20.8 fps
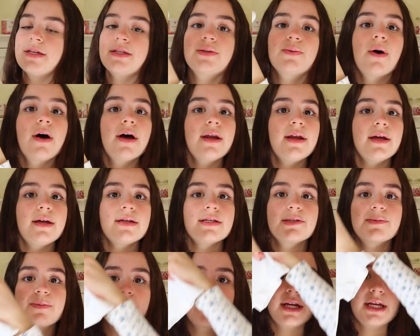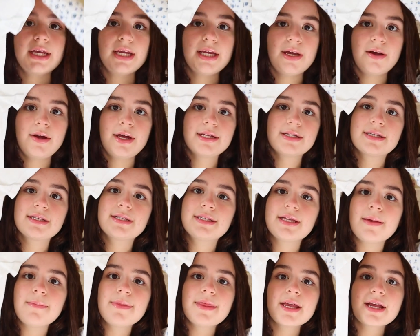This one is pretty cute. It's the
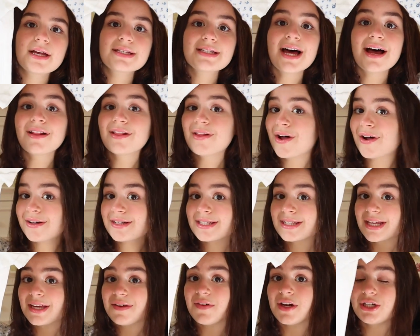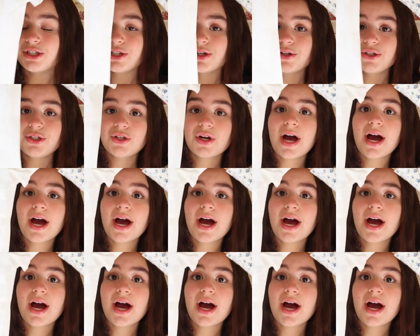same thing as that long sleeve I showed you